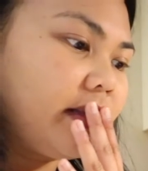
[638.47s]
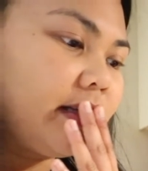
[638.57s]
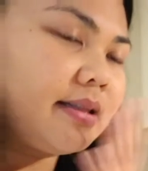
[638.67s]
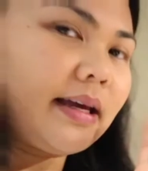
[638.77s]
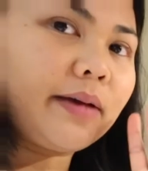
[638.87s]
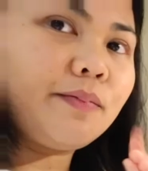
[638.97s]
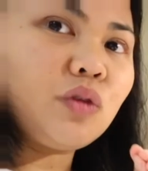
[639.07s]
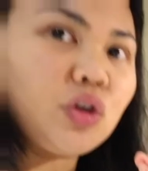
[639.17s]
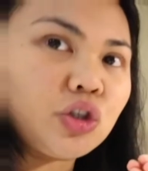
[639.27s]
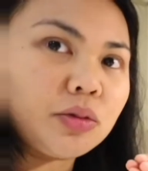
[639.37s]
this like
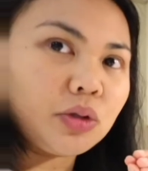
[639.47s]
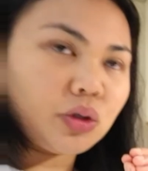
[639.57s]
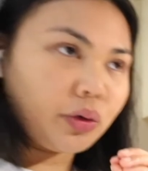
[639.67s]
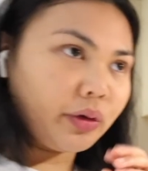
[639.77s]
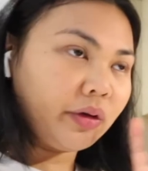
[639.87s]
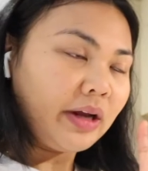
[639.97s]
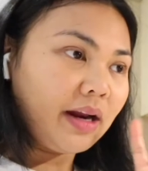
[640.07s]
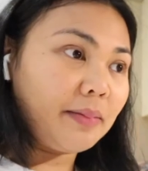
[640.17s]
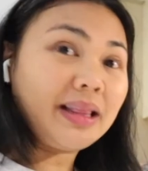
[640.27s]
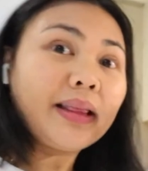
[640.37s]
YouTube tutorial on how
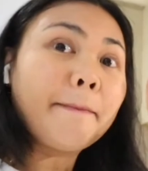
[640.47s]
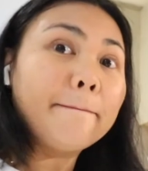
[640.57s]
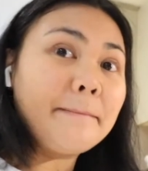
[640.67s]
to make the